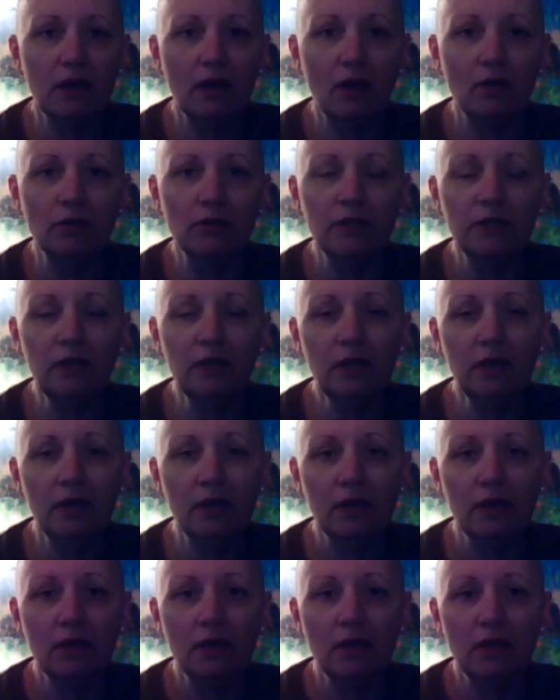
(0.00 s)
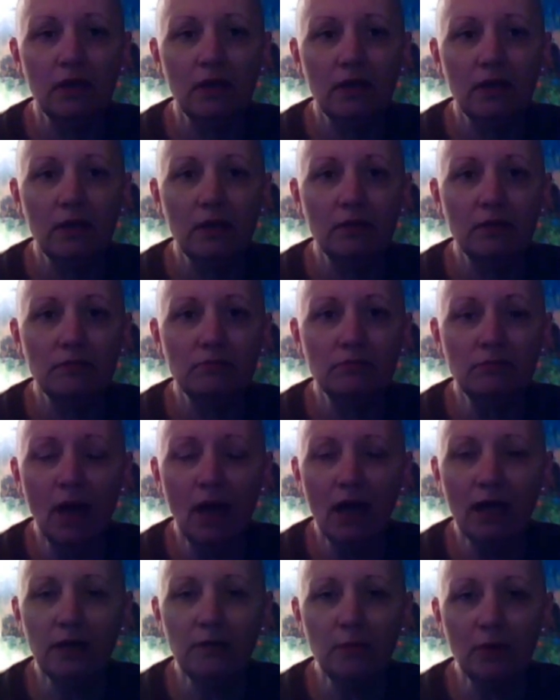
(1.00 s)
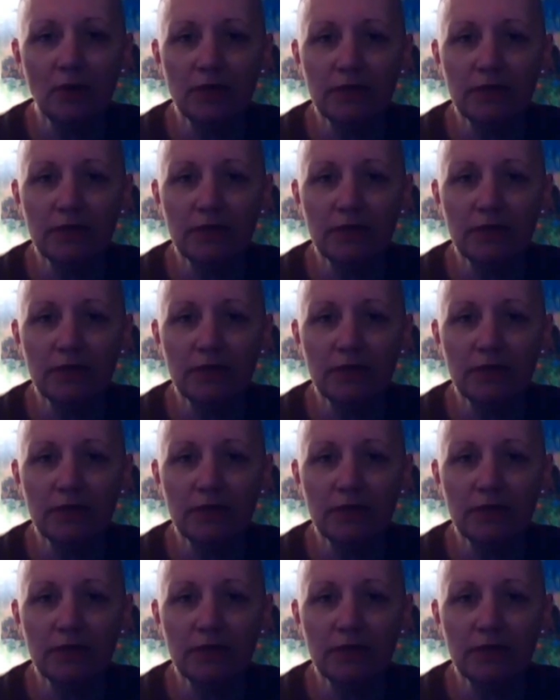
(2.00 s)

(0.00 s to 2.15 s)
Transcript: only mind